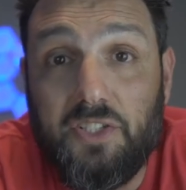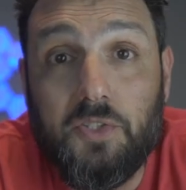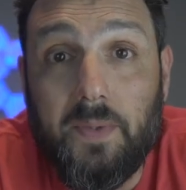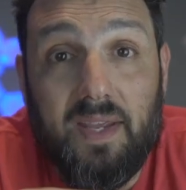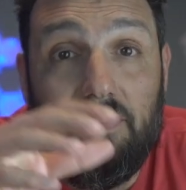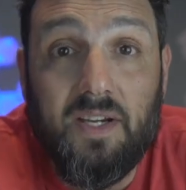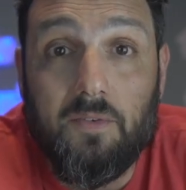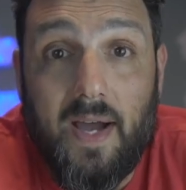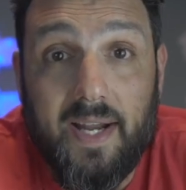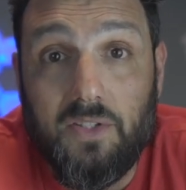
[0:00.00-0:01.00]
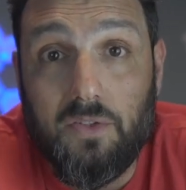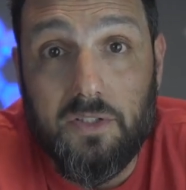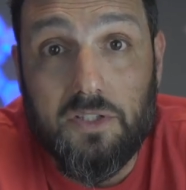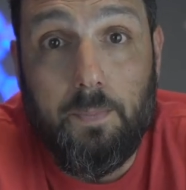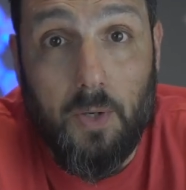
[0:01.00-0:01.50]
engraving right on
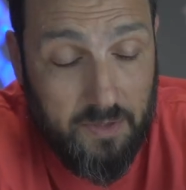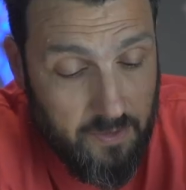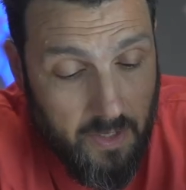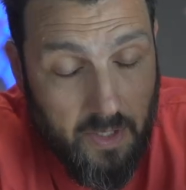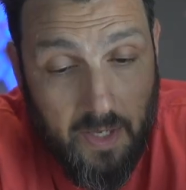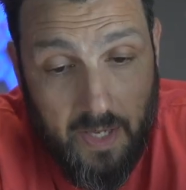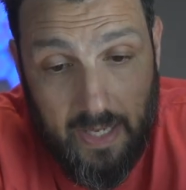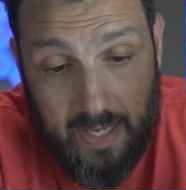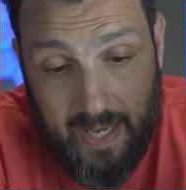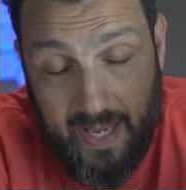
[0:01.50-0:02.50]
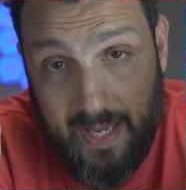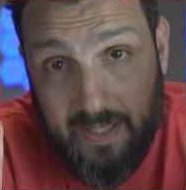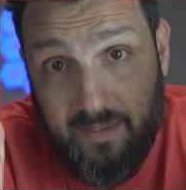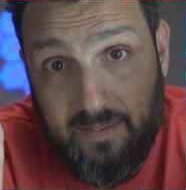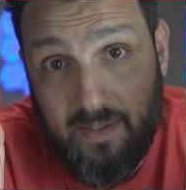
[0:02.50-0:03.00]
the spot.
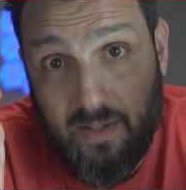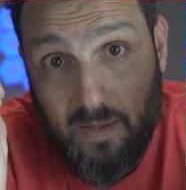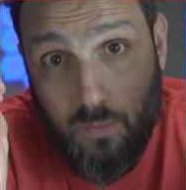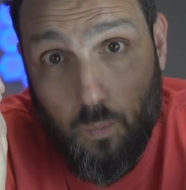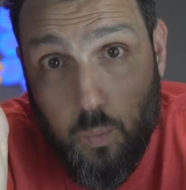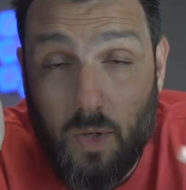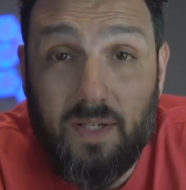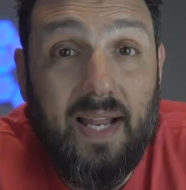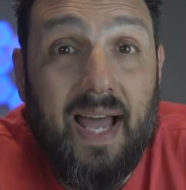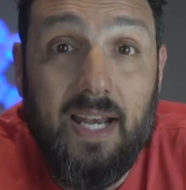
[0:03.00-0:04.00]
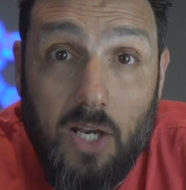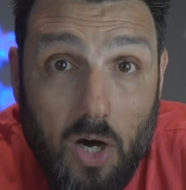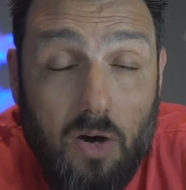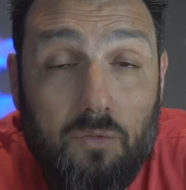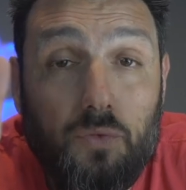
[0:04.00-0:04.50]
And what I
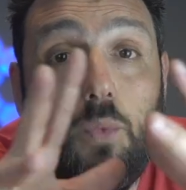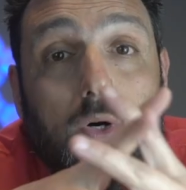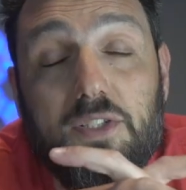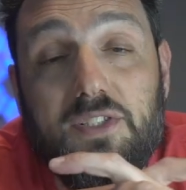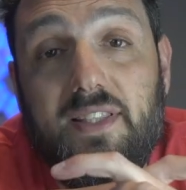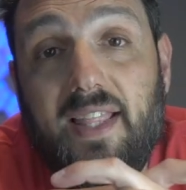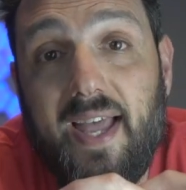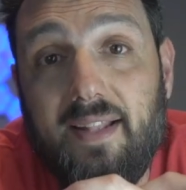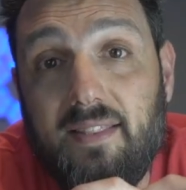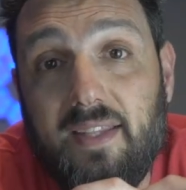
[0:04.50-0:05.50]
loved was that